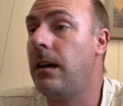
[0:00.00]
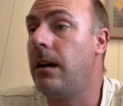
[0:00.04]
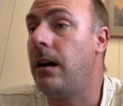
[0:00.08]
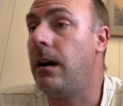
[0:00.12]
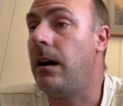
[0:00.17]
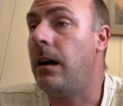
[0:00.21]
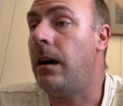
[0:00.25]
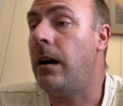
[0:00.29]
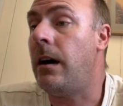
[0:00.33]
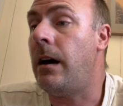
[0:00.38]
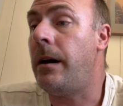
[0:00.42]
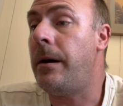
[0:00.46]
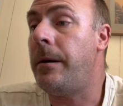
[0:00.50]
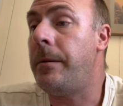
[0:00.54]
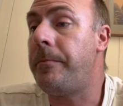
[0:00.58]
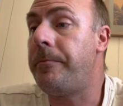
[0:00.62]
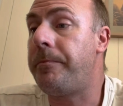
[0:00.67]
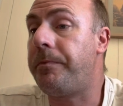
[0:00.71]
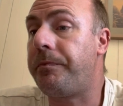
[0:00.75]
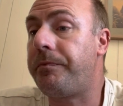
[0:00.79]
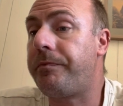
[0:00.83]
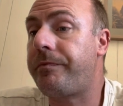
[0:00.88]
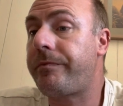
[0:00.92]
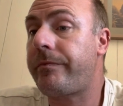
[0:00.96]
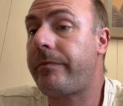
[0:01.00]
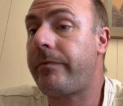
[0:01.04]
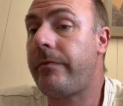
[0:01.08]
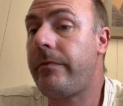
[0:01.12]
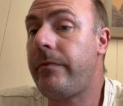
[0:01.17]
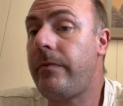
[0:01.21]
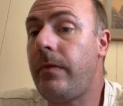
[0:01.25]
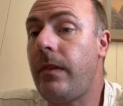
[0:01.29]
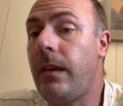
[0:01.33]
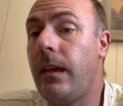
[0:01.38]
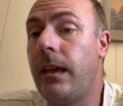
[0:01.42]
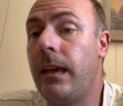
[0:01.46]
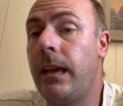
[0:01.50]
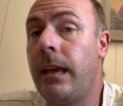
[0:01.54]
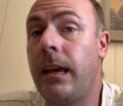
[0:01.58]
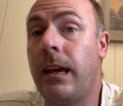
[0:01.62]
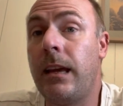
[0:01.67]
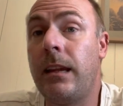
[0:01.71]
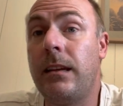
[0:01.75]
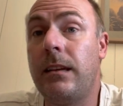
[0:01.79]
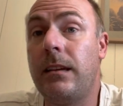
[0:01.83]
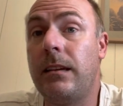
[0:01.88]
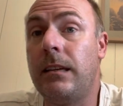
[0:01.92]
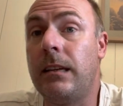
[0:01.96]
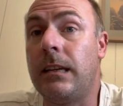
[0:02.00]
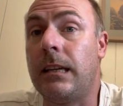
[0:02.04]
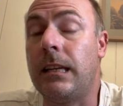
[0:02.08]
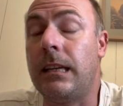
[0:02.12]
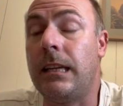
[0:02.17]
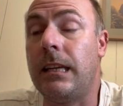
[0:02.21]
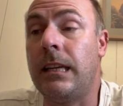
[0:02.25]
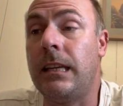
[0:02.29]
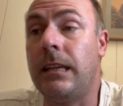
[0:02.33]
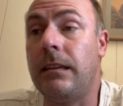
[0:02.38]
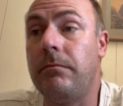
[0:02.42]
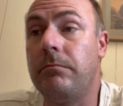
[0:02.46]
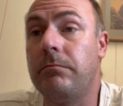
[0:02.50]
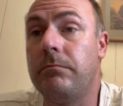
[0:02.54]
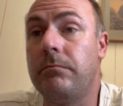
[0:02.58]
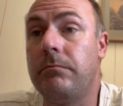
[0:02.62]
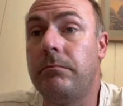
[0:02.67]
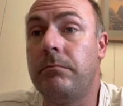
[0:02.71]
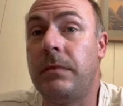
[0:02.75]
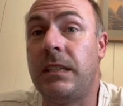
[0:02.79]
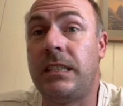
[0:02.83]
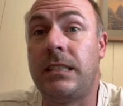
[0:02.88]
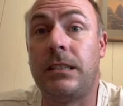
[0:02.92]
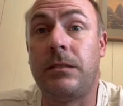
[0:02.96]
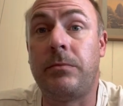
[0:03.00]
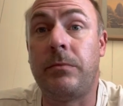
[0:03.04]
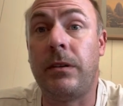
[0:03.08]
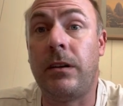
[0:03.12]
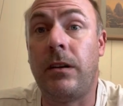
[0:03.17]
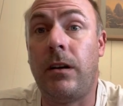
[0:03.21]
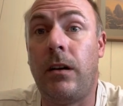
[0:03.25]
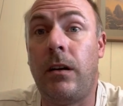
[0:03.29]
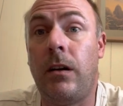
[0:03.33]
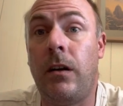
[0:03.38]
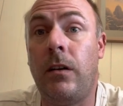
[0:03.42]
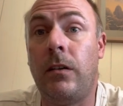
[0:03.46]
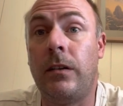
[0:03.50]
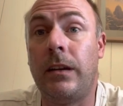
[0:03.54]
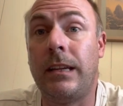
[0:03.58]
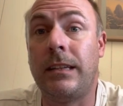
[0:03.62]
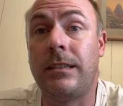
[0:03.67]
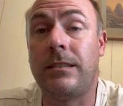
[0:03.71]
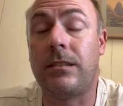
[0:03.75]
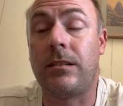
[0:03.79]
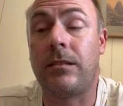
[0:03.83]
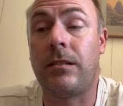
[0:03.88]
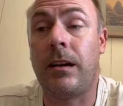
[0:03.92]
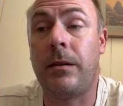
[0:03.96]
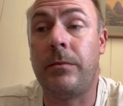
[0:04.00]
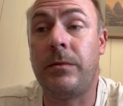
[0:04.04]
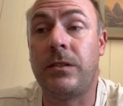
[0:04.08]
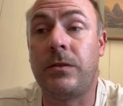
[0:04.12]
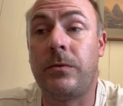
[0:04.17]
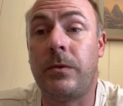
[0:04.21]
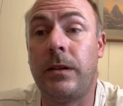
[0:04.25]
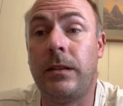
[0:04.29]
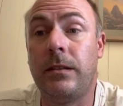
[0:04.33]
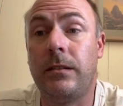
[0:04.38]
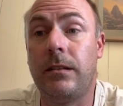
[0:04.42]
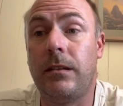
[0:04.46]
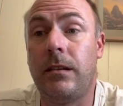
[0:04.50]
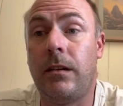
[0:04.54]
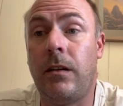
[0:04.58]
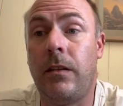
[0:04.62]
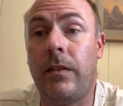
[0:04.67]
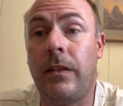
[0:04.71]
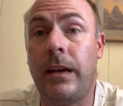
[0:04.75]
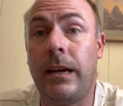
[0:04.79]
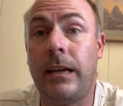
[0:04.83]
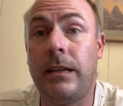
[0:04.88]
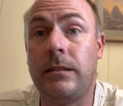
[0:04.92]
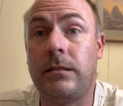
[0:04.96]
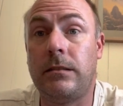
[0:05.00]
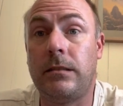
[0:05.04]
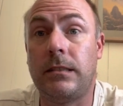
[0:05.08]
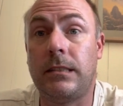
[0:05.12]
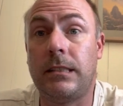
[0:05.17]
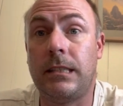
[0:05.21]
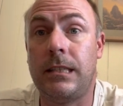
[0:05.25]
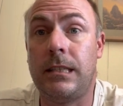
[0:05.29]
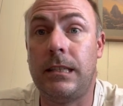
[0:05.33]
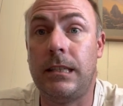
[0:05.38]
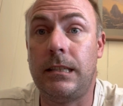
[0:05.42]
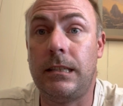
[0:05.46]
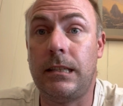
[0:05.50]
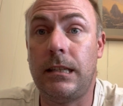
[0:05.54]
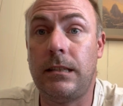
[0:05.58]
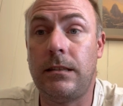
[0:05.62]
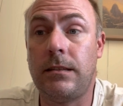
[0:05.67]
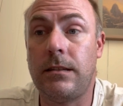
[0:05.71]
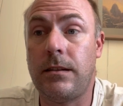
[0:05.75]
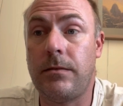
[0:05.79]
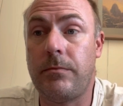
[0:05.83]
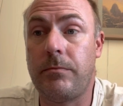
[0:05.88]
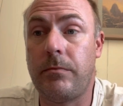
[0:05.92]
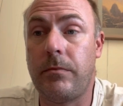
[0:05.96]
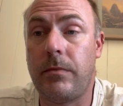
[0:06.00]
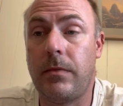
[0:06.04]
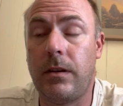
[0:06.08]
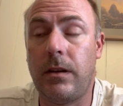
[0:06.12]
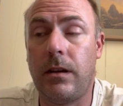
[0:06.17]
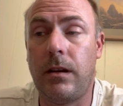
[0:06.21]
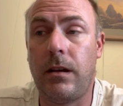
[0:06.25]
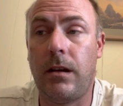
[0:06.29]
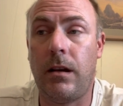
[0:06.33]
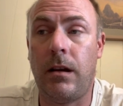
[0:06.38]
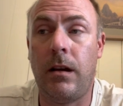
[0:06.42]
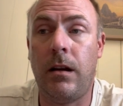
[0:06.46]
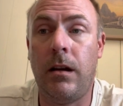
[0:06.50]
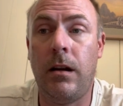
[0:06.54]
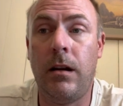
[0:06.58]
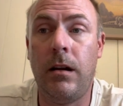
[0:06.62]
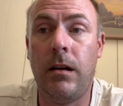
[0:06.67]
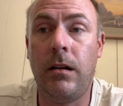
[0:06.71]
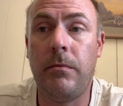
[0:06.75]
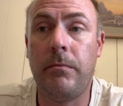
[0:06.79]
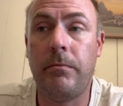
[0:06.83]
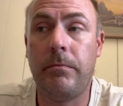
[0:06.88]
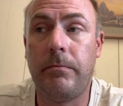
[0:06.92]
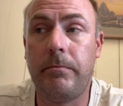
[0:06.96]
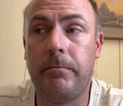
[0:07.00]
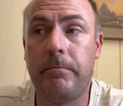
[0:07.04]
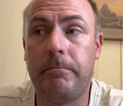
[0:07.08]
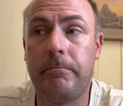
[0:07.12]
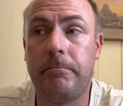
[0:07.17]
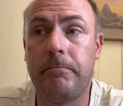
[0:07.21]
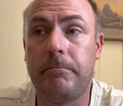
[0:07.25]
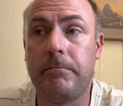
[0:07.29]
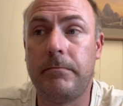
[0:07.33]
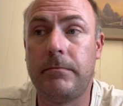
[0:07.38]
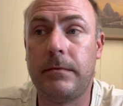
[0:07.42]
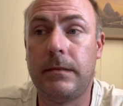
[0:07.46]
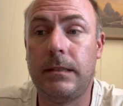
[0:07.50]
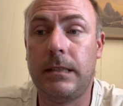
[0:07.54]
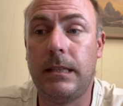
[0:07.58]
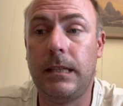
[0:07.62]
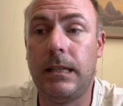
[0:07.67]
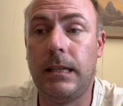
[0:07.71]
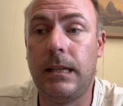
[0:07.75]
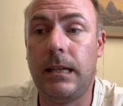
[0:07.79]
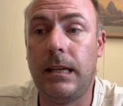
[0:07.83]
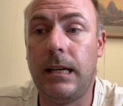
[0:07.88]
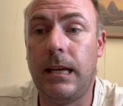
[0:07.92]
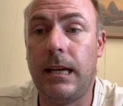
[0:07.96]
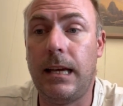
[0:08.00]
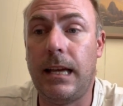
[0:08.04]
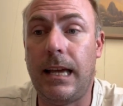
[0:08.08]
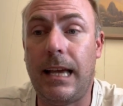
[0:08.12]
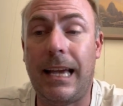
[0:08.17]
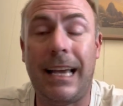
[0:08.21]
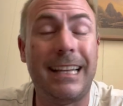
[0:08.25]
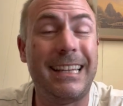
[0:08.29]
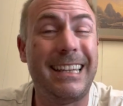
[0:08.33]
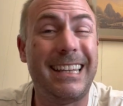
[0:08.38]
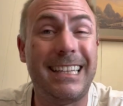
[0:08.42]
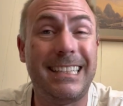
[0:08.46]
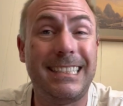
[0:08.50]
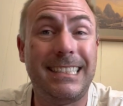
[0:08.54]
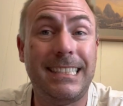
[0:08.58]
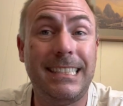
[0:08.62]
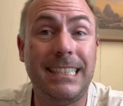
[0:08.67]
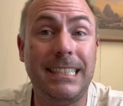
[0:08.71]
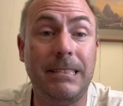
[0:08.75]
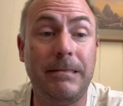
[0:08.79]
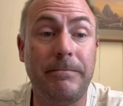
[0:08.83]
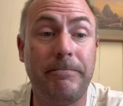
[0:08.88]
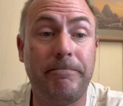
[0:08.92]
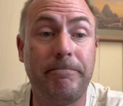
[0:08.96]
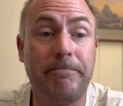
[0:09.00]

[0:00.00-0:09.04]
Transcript: Um, again, you can e message me on Instagram as well. On there, it's just Dizzy Stitcher. Uh, um, and that's it.